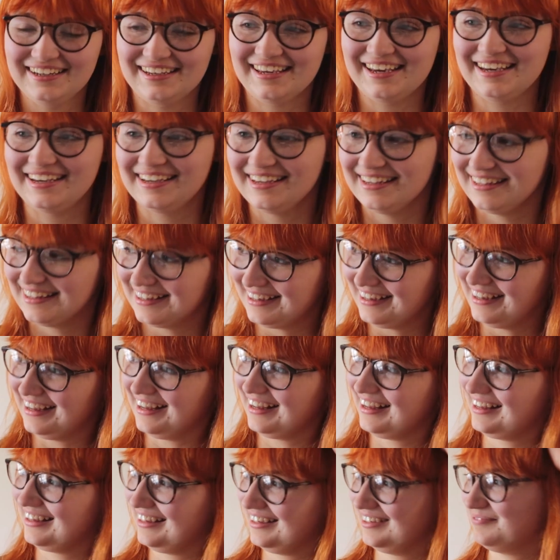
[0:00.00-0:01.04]
Okay,
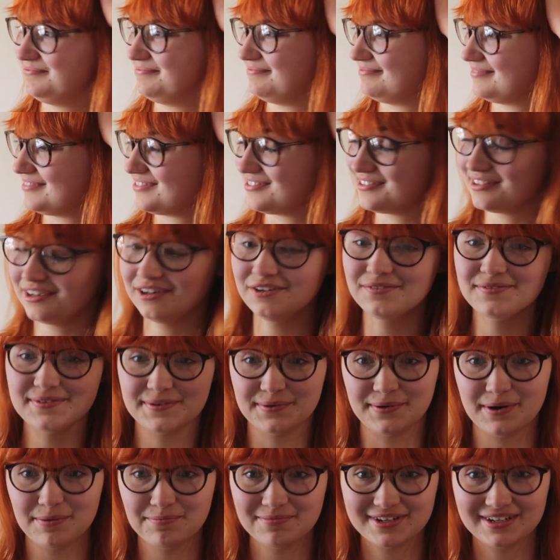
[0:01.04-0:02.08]
shelves
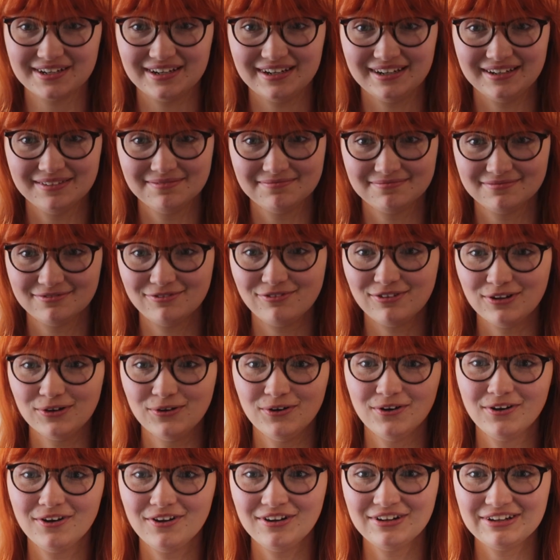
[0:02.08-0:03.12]
are empty,
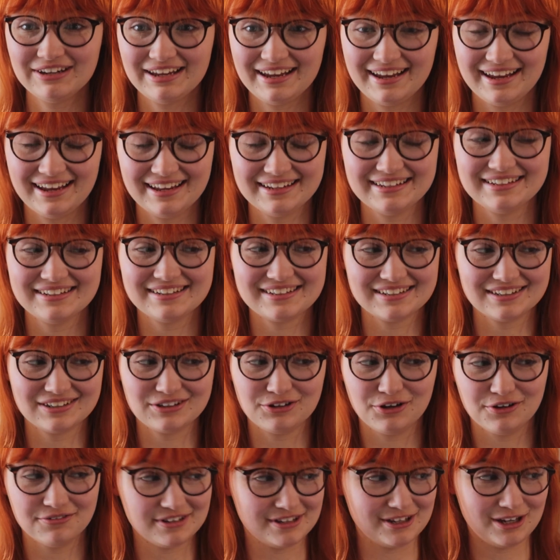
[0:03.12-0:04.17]
floor and
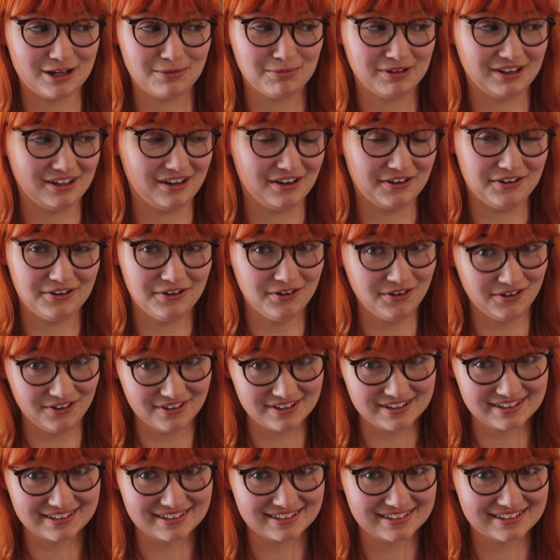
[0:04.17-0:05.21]
coffee table are
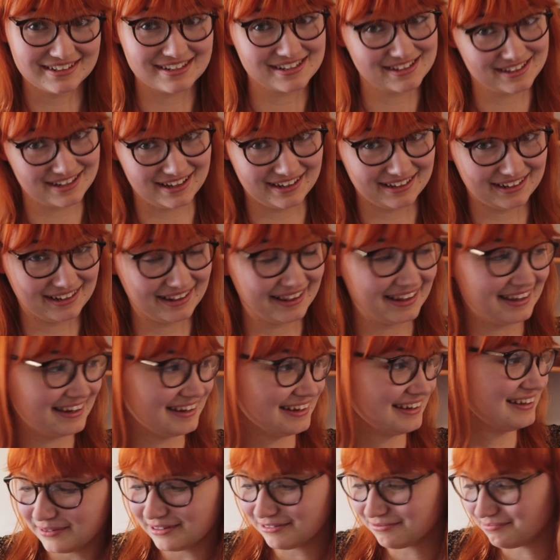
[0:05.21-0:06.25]
not,
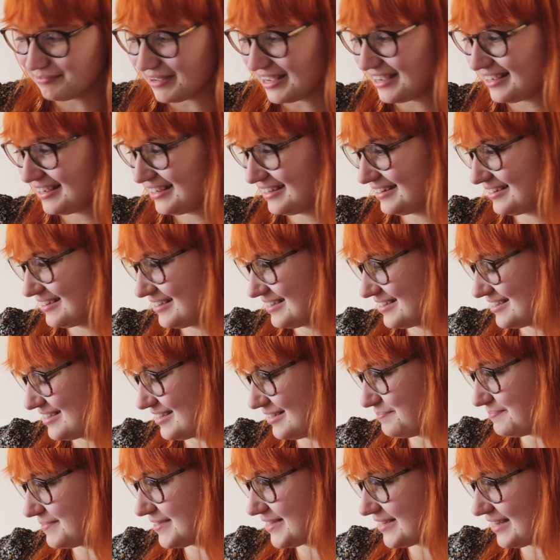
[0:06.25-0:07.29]
decidedly. We've made
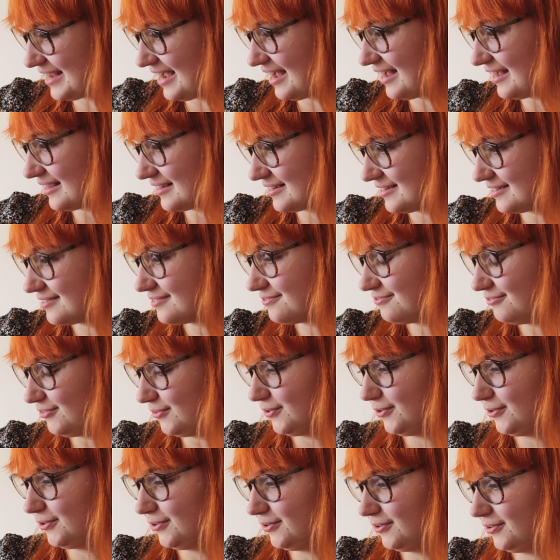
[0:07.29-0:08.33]
some stacks
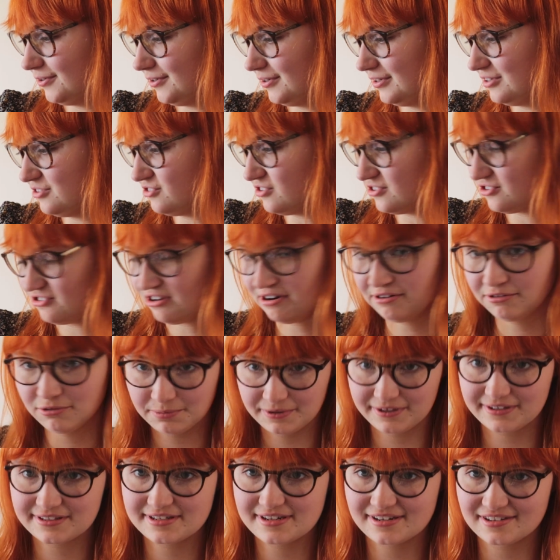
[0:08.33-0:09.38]
for just general
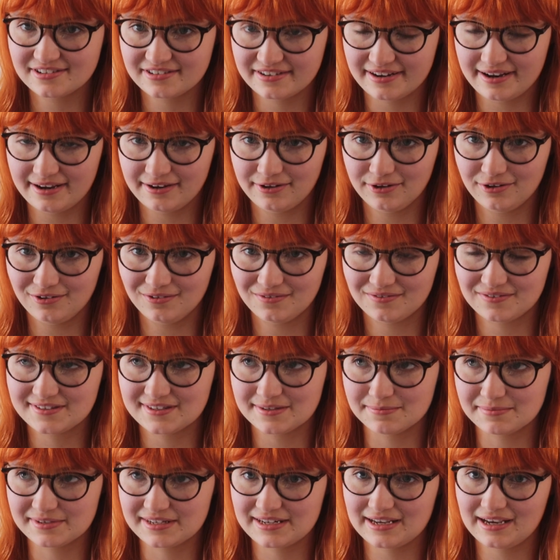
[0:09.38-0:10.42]
books to shelves,
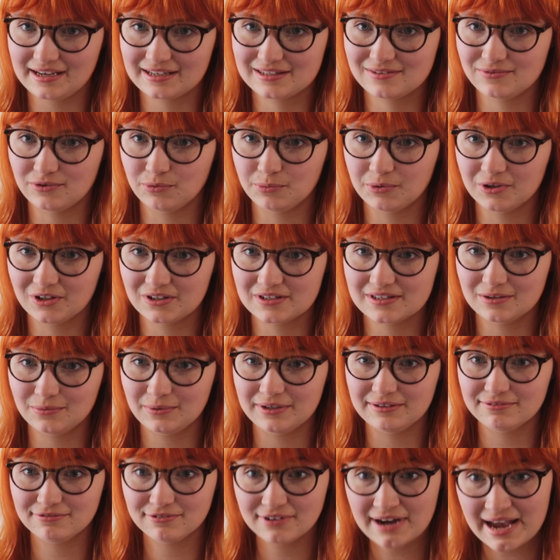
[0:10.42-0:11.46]
some stacks for books that
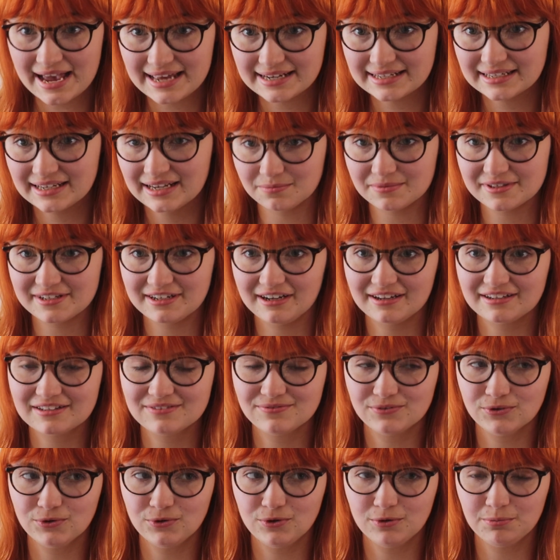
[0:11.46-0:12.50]
we've read, some stacks
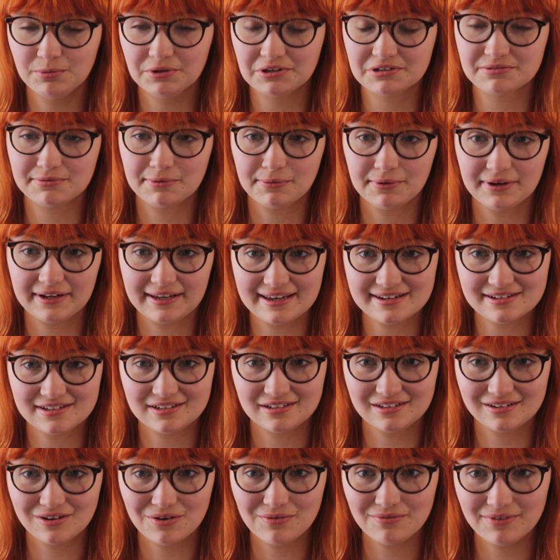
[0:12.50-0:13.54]
for books we want to get
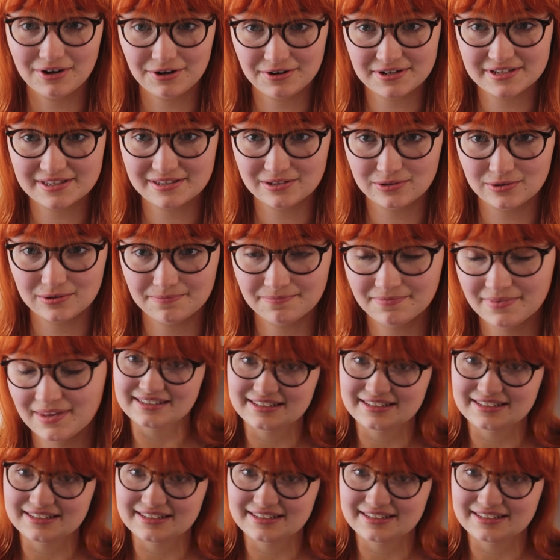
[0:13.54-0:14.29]
to very soon.